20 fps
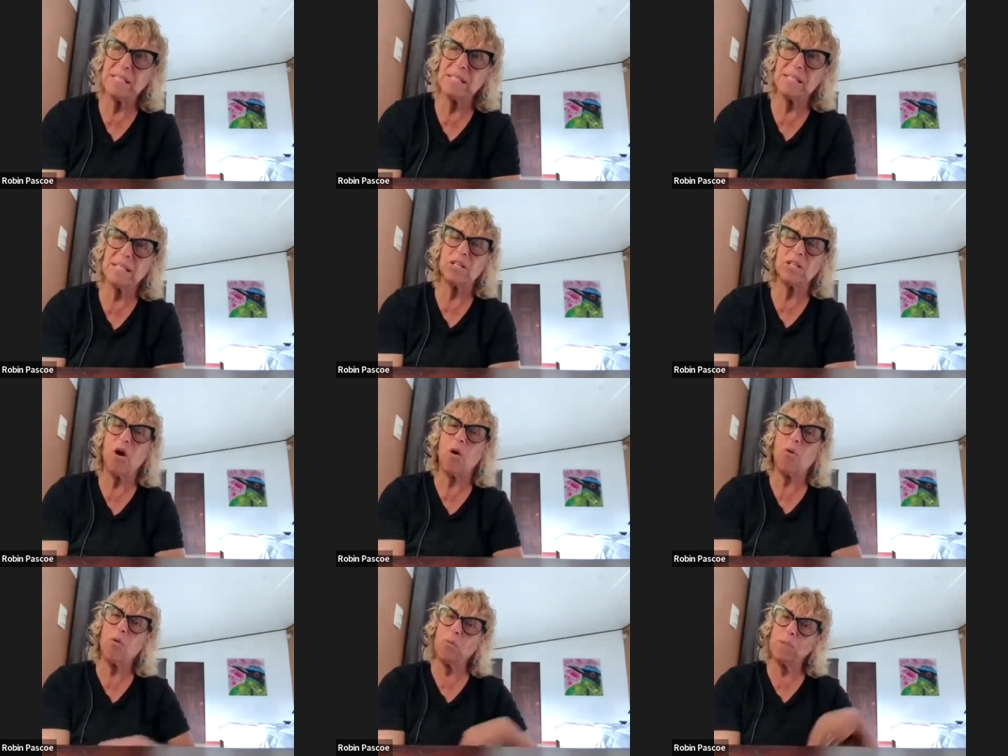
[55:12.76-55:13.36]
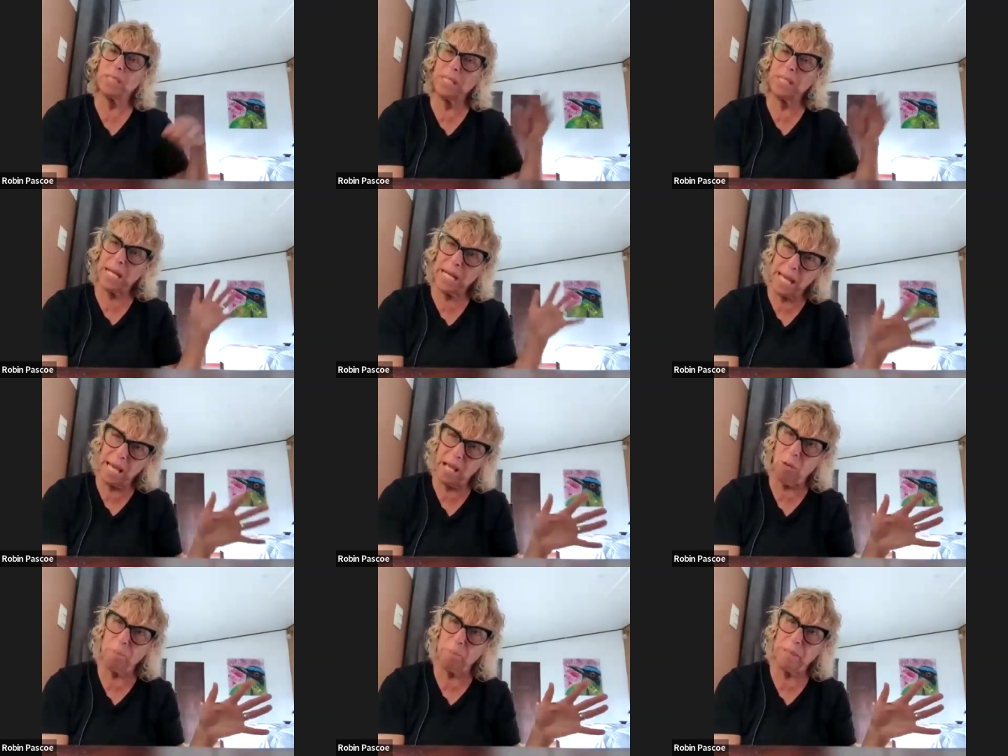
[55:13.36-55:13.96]
that no one was going to
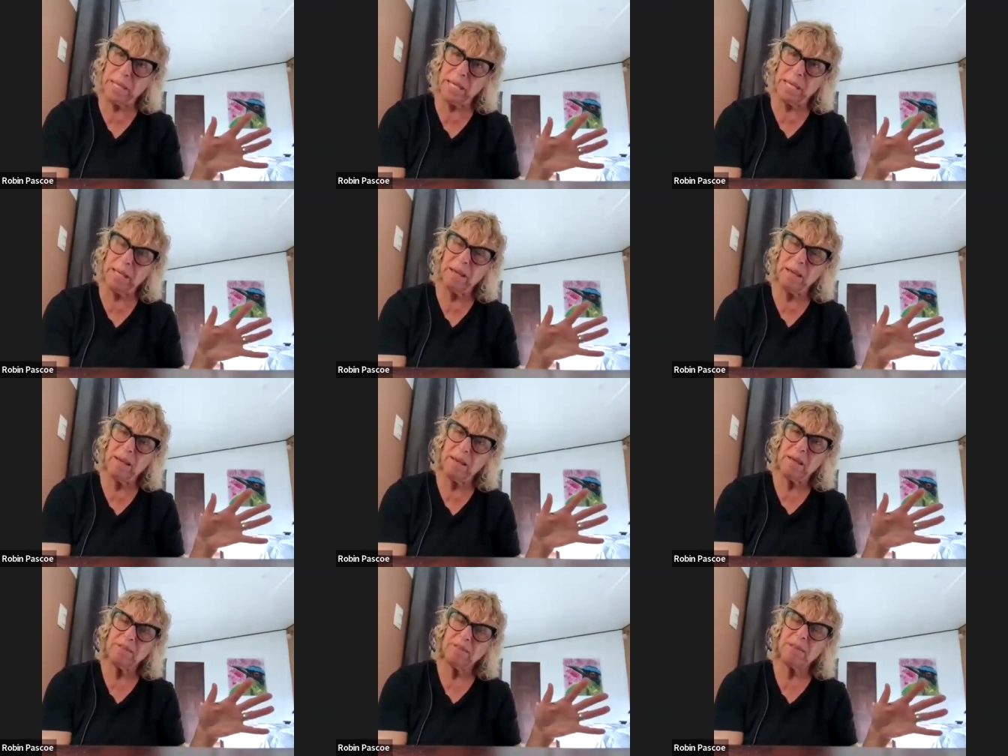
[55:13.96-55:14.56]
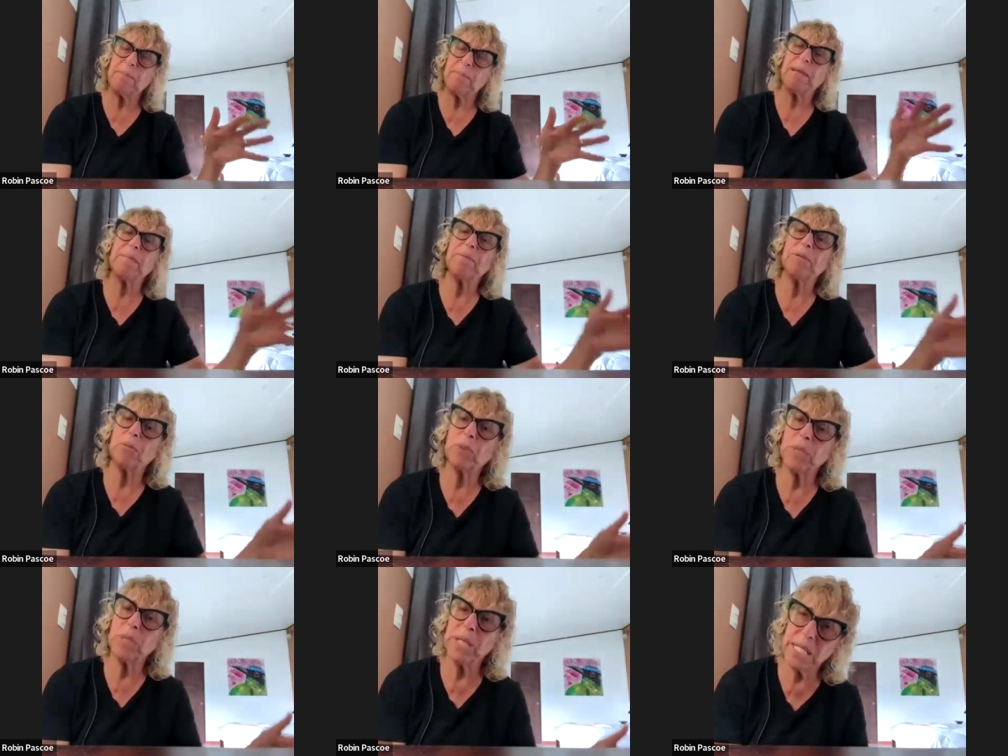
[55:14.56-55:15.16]
help me, that people were
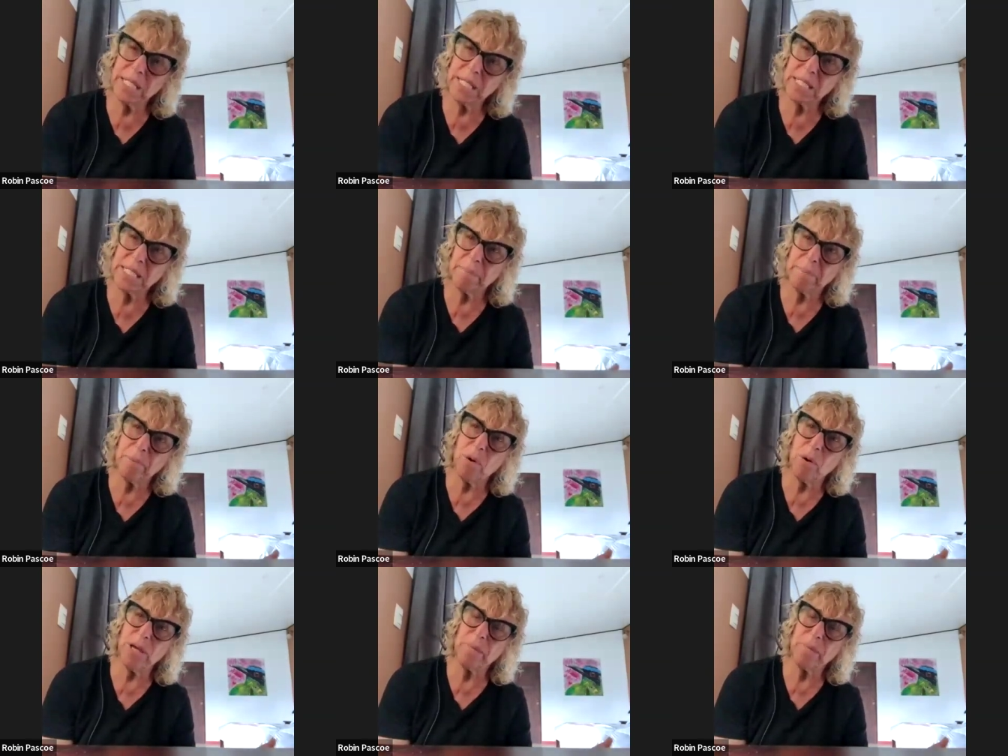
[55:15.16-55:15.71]
going to disappoint